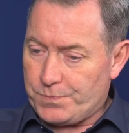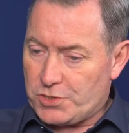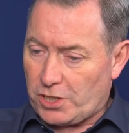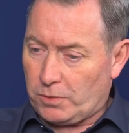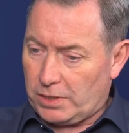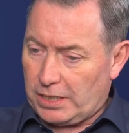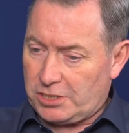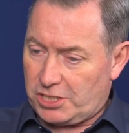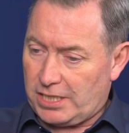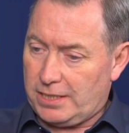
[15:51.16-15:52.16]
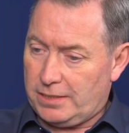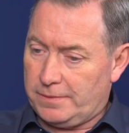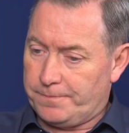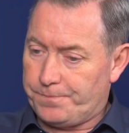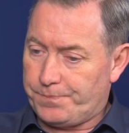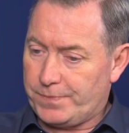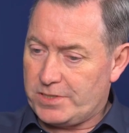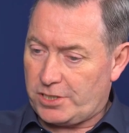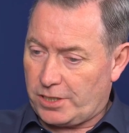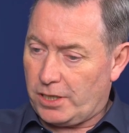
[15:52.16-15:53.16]
So there are certain
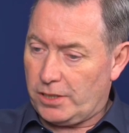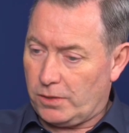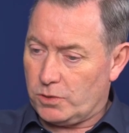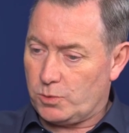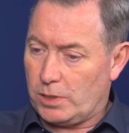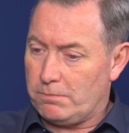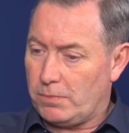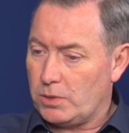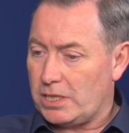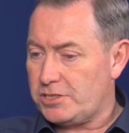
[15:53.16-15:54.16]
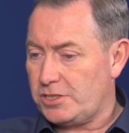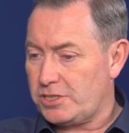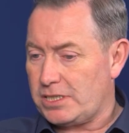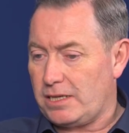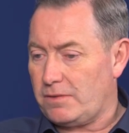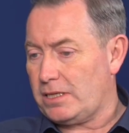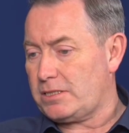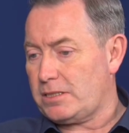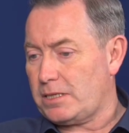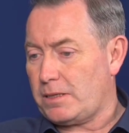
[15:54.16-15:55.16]
scenarios where, let's just say,
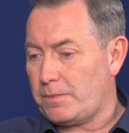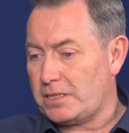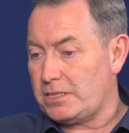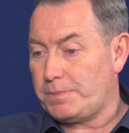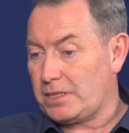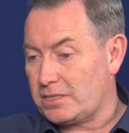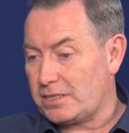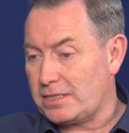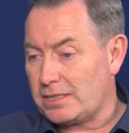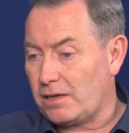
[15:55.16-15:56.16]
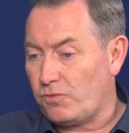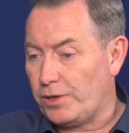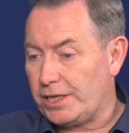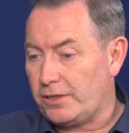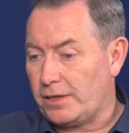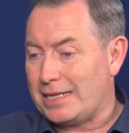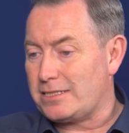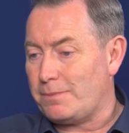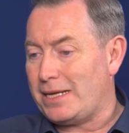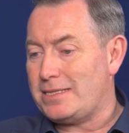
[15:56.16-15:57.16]
a typical site I've worked on had
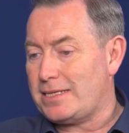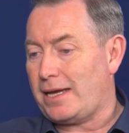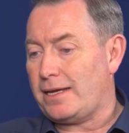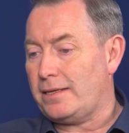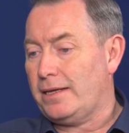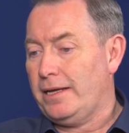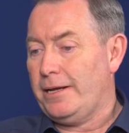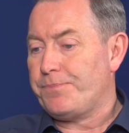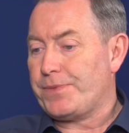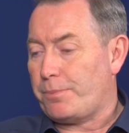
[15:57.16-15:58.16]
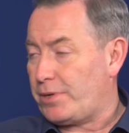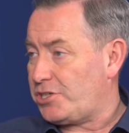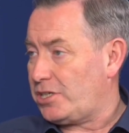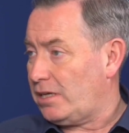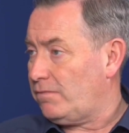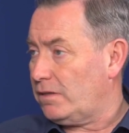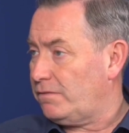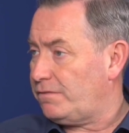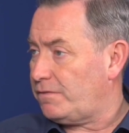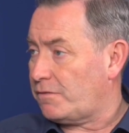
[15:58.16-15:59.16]
to maintain a pressure level
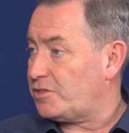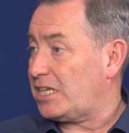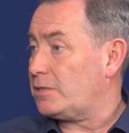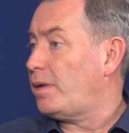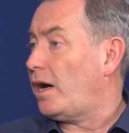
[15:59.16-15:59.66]
of 6